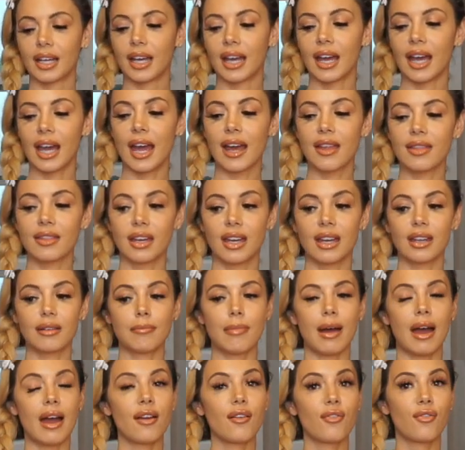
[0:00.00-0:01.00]
And then
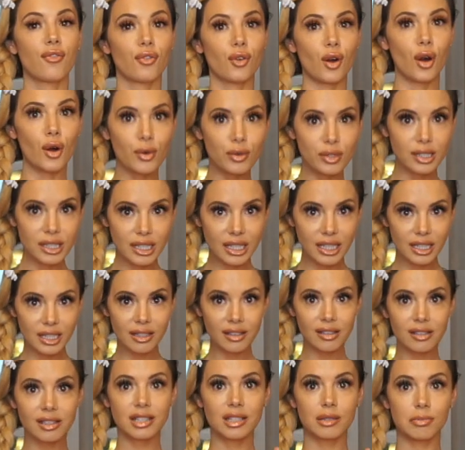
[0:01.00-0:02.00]
my frozen
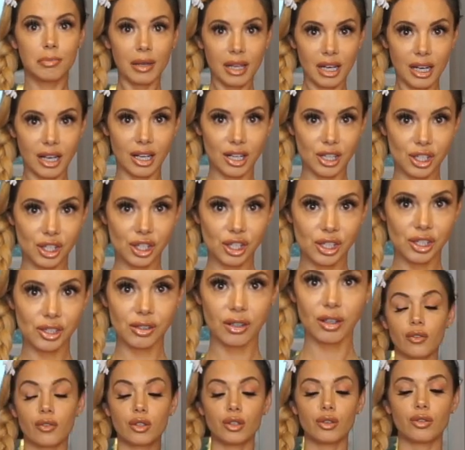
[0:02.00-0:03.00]
spinach.
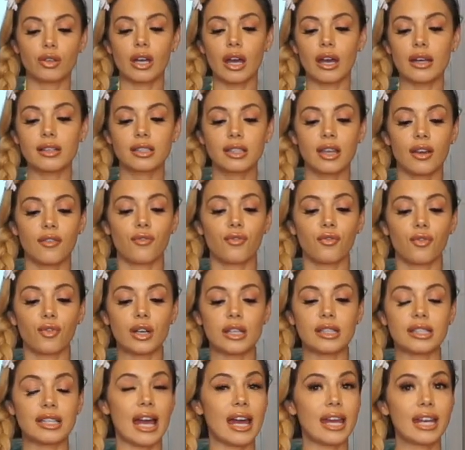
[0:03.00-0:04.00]
You guys can
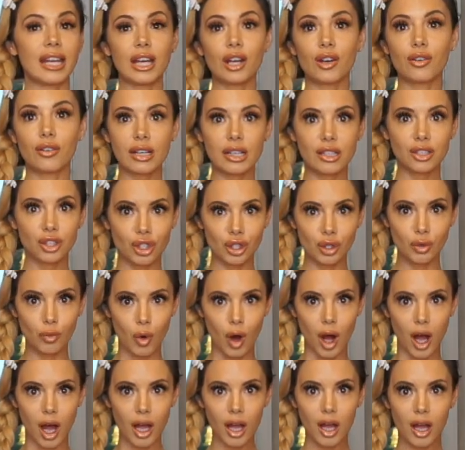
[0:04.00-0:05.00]
freeze any greens you
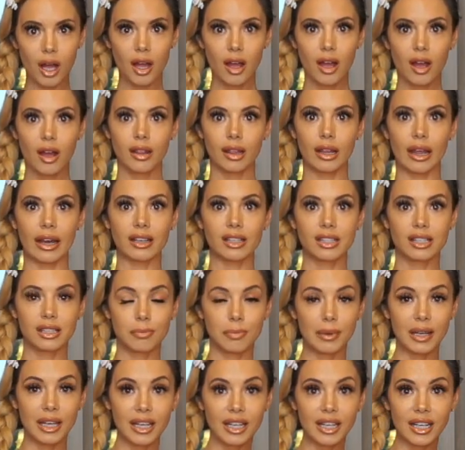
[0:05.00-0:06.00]
want, like
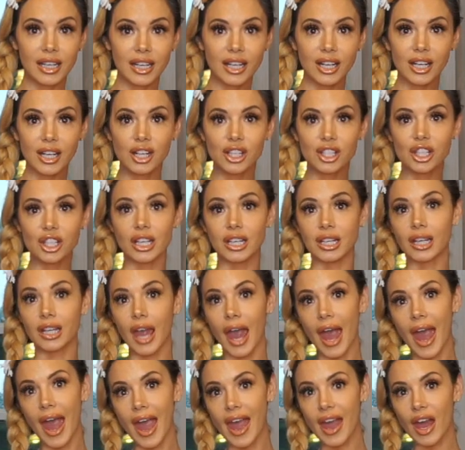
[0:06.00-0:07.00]
spinach and
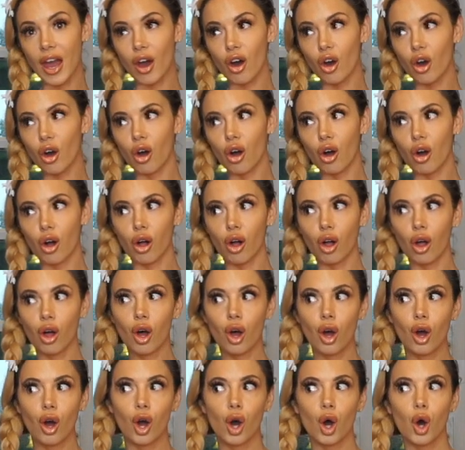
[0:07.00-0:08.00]
kale
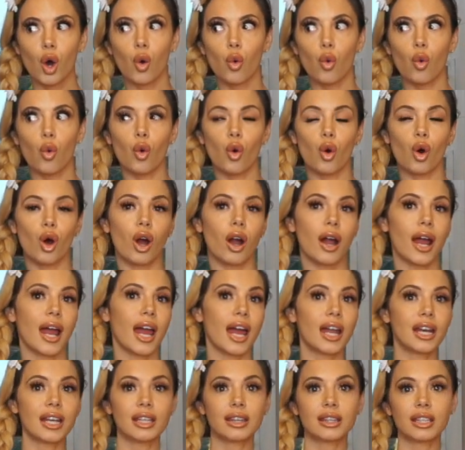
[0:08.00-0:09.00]
or
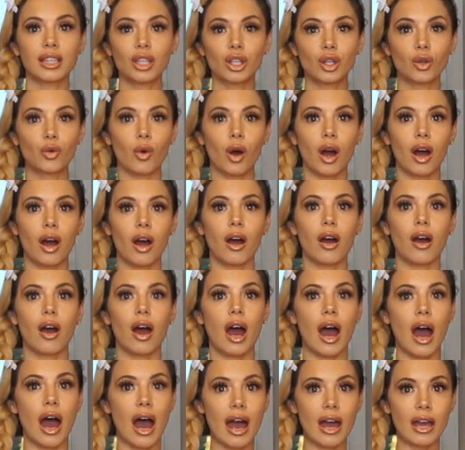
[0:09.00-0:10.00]
anything you want.
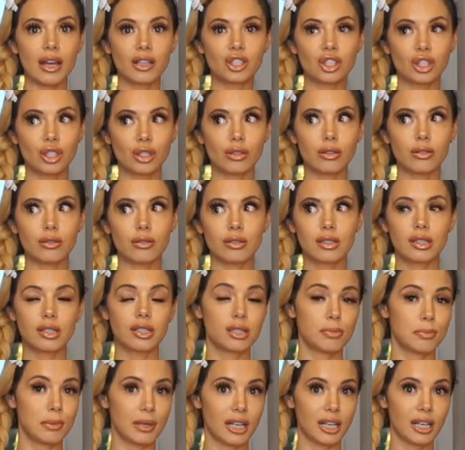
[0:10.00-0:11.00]
I choose
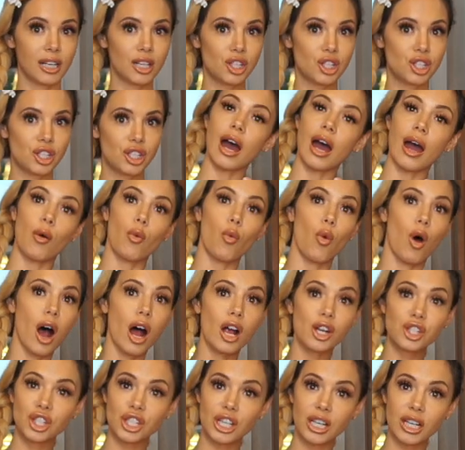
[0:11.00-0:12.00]
spinach. I
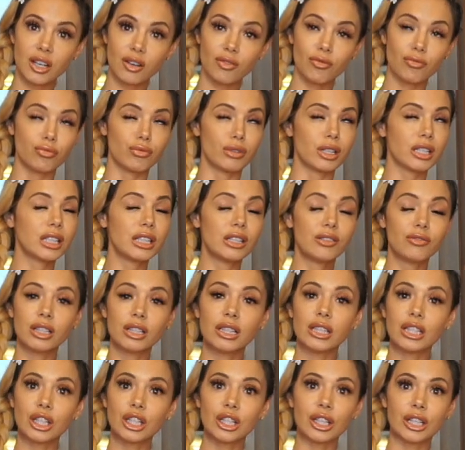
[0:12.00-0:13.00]
wash it
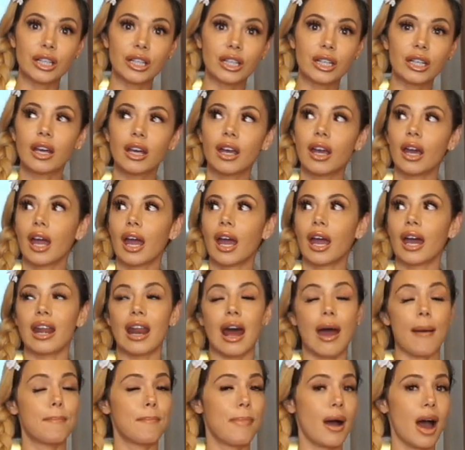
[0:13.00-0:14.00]
really good and
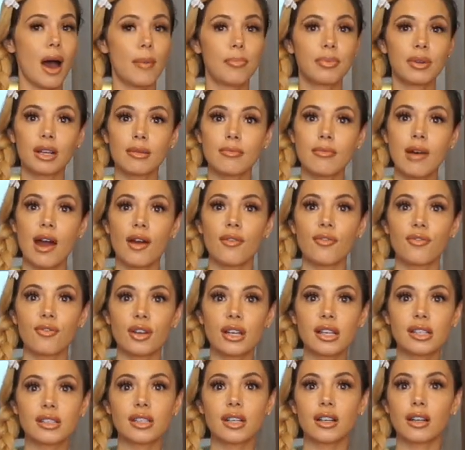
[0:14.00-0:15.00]
I pop it in my
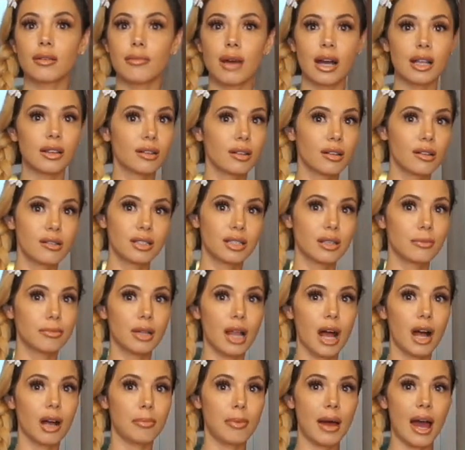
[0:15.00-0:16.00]
freezer in my little
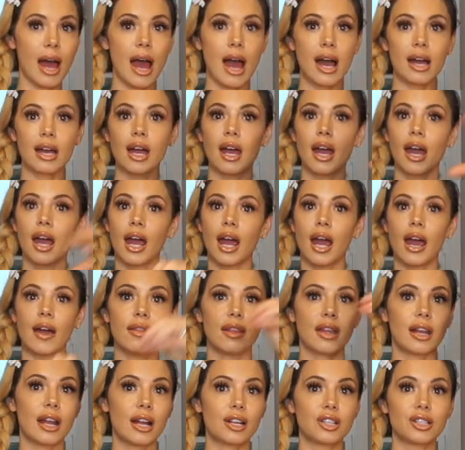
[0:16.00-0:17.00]
Ziploc bag, and
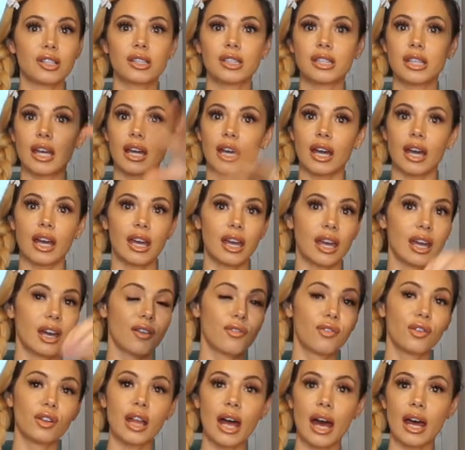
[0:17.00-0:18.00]
then I just take a
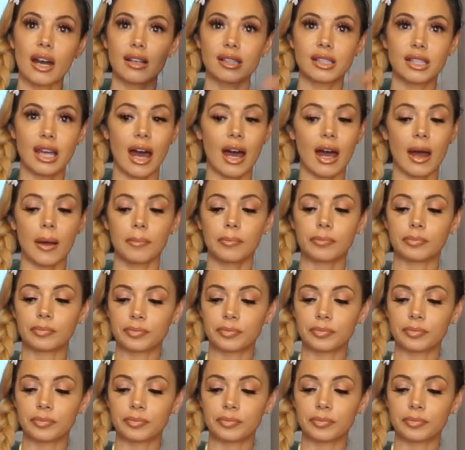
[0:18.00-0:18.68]
handful at a time.